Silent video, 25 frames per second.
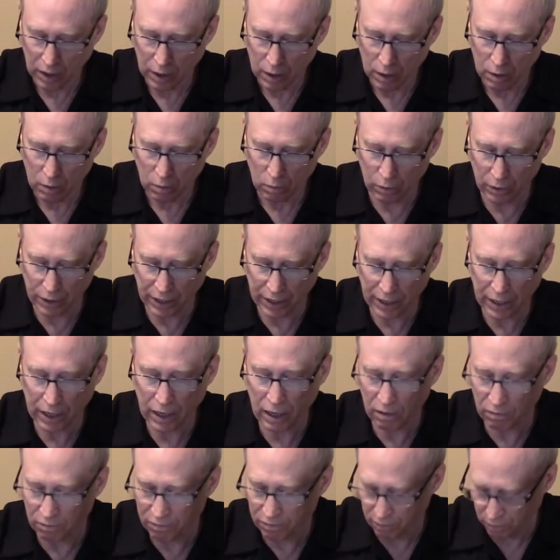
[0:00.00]
We
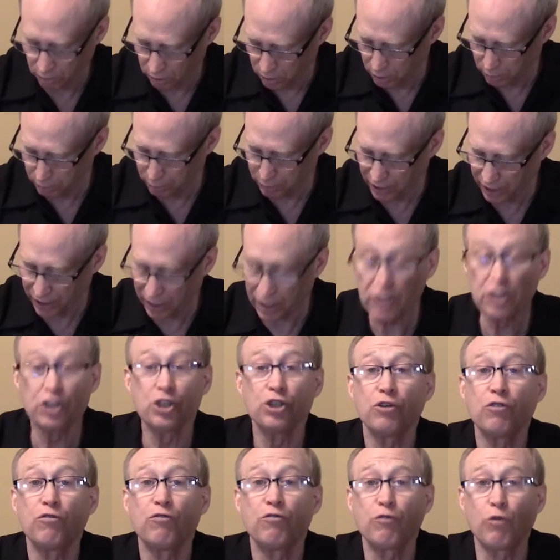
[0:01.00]
have on page
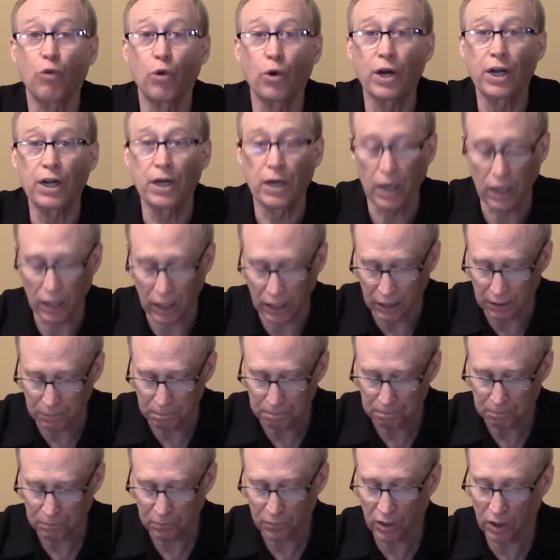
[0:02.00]
49
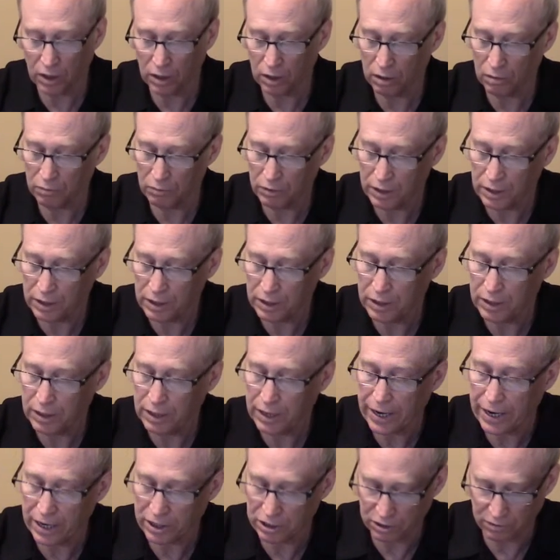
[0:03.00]
of the
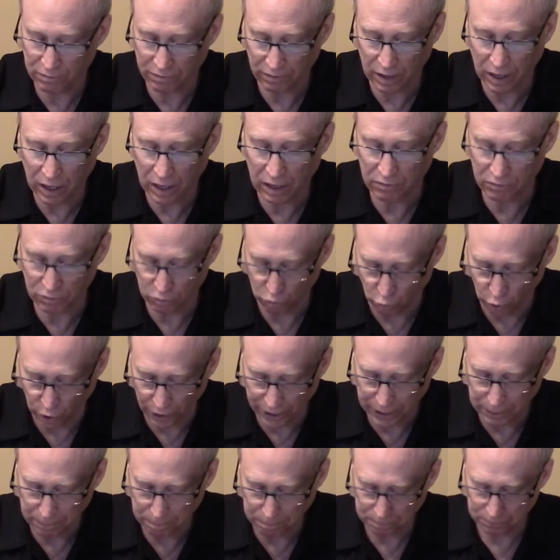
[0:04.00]

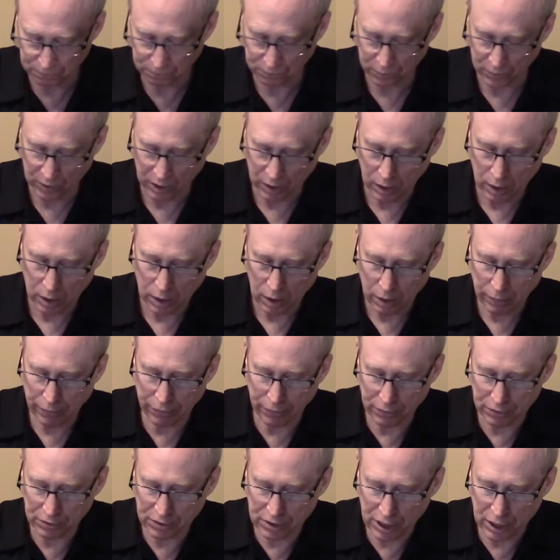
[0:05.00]
S520,
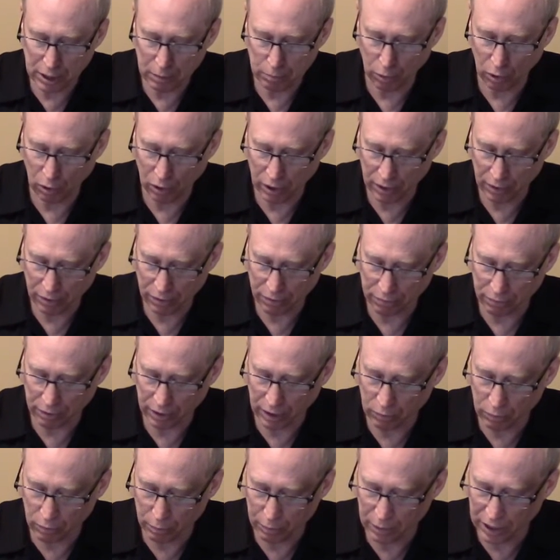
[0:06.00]
13.3,
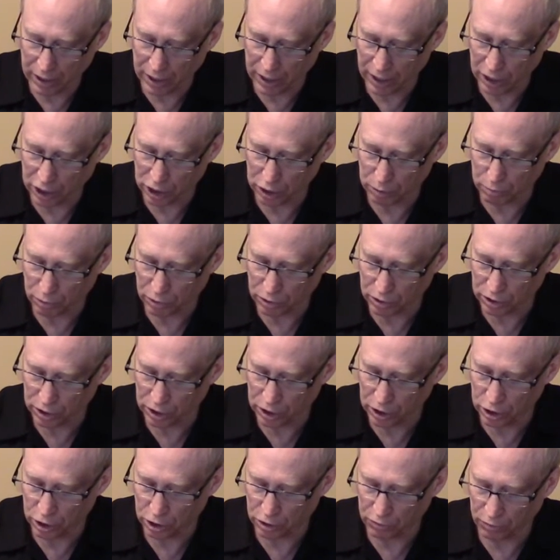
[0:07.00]
remediation
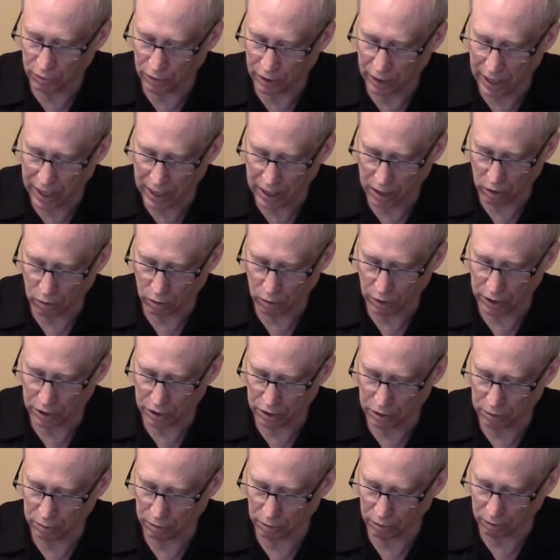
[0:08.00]
procedures for category
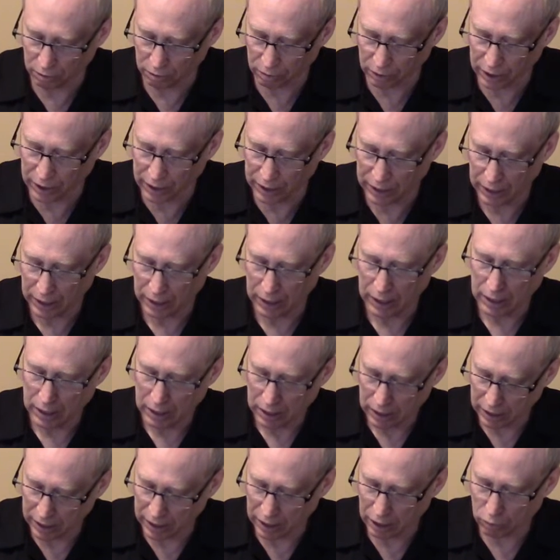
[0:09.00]
2 or 3.
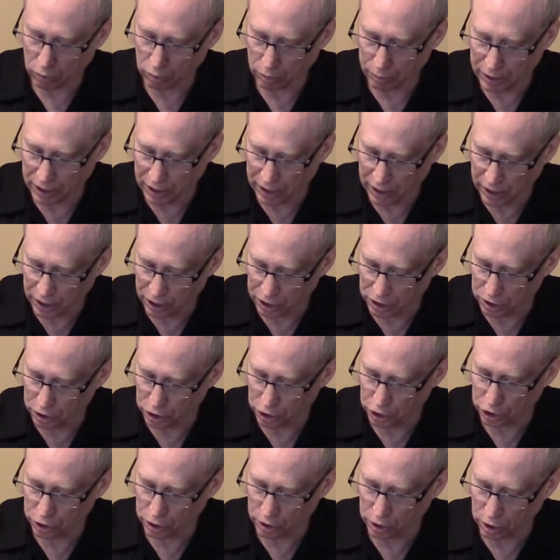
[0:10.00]
Again, remediation
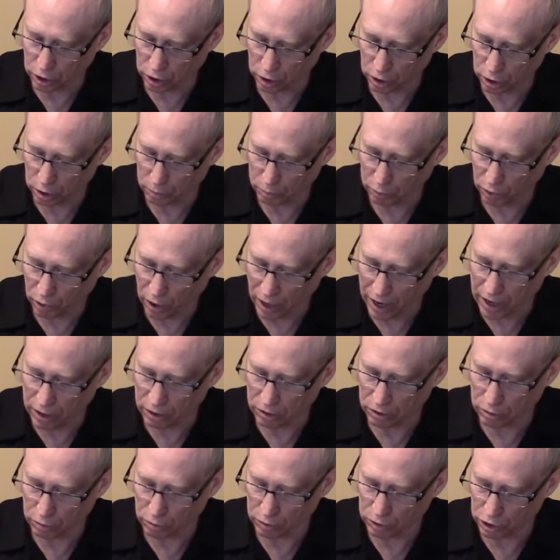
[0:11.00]
should occur prior
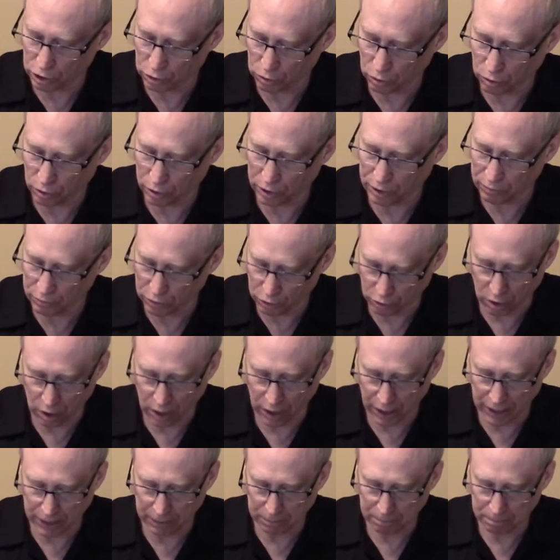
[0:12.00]
to restorative drying.